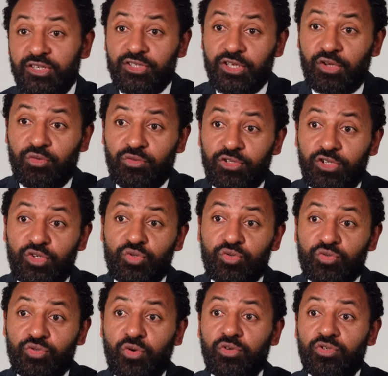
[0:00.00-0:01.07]
and security
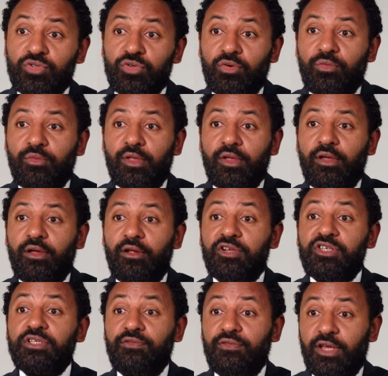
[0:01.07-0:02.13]
issues also
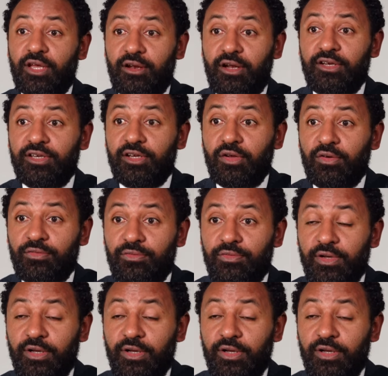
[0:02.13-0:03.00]
received a great deal of